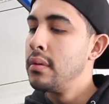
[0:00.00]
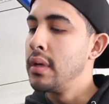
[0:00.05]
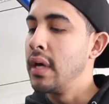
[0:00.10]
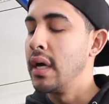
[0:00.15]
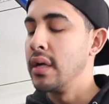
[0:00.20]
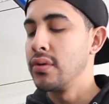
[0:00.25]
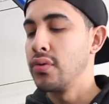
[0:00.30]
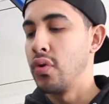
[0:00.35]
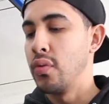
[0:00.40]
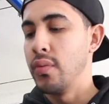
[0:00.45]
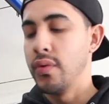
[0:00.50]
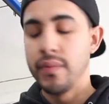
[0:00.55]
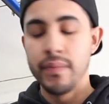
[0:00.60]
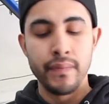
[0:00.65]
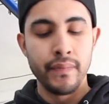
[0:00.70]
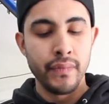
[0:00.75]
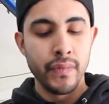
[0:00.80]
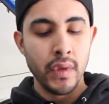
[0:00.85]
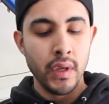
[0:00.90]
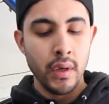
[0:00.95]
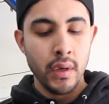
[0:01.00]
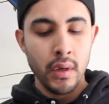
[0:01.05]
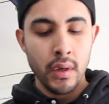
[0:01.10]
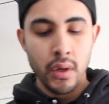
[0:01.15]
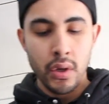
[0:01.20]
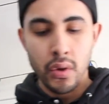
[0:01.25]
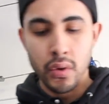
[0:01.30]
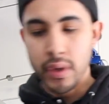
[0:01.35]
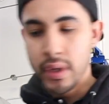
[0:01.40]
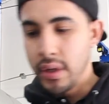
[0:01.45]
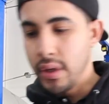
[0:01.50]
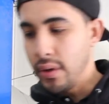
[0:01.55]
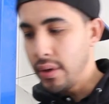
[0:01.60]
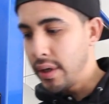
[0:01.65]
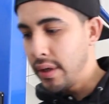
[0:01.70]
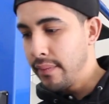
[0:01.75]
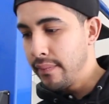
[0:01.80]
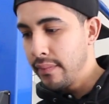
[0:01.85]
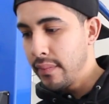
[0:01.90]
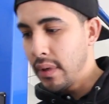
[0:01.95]
Yes, mom. Okie
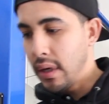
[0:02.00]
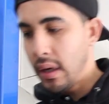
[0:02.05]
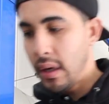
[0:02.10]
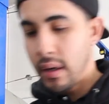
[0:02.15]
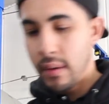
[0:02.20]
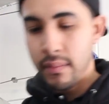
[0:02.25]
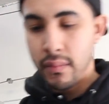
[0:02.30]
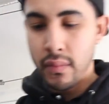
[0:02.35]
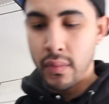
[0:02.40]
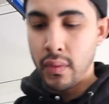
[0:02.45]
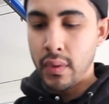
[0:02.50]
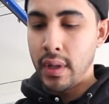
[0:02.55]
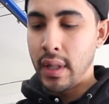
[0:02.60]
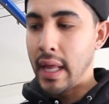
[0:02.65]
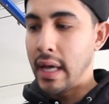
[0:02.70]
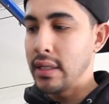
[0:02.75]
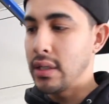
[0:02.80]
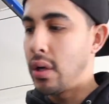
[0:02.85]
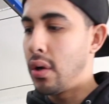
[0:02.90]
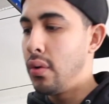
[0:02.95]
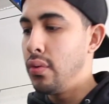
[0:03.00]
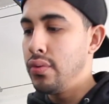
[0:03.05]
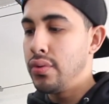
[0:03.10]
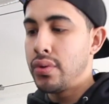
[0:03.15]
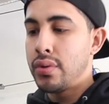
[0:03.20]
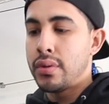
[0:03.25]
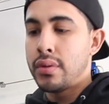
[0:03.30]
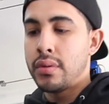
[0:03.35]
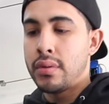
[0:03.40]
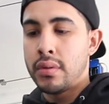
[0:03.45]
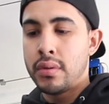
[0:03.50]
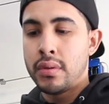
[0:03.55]
dokie. Last hose.